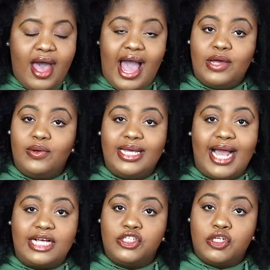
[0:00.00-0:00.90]
I only
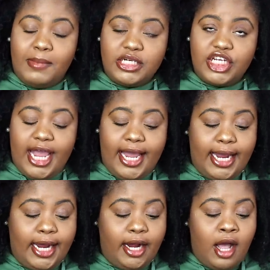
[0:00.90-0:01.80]
got so much
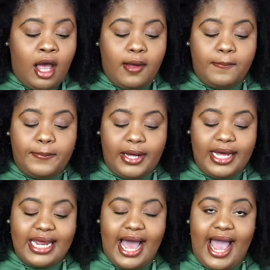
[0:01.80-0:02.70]
hair.
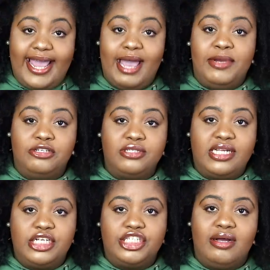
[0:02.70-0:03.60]
But I am interested
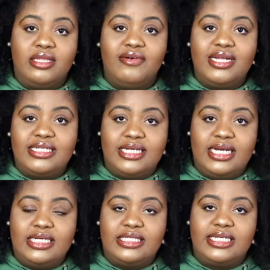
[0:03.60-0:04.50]
in sharing the
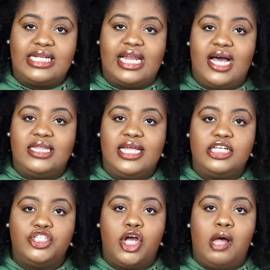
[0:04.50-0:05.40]
releases, because a lot of
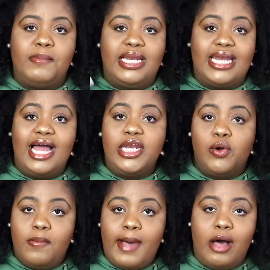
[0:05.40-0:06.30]
things y'all may not know
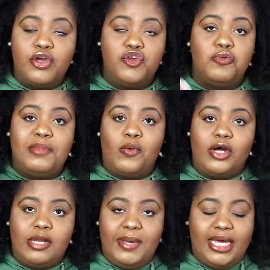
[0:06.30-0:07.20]
about, you may
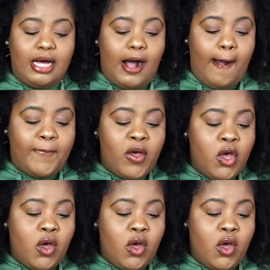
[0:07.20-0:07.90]
want to pick up.